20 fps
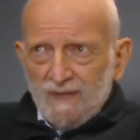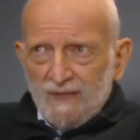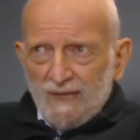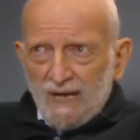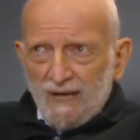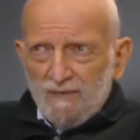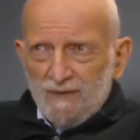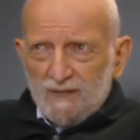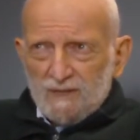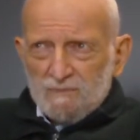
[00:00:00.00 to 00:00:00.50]

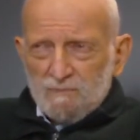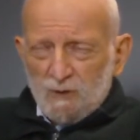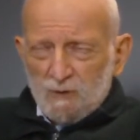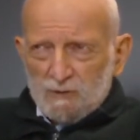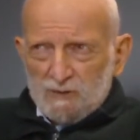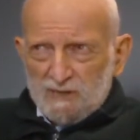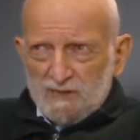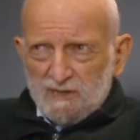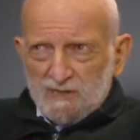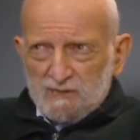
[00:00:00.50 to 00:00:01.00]
I think it's
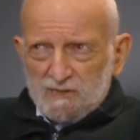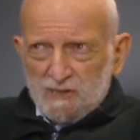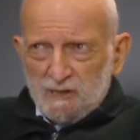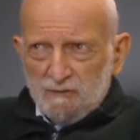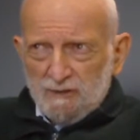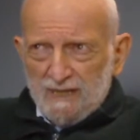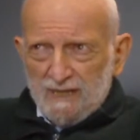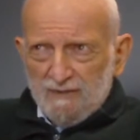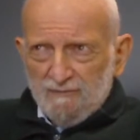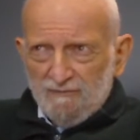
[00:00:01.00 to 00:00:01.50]
mostly the
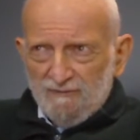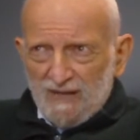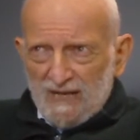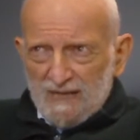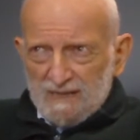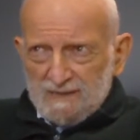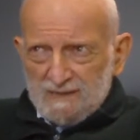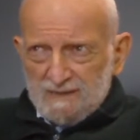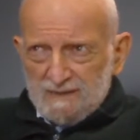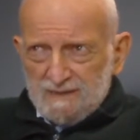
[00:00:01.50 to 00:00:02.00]
Syrian
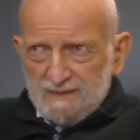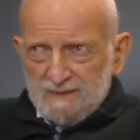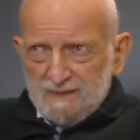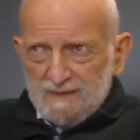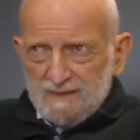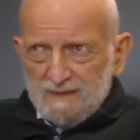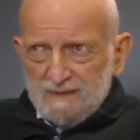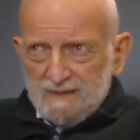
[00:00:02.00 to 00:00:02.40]
foxes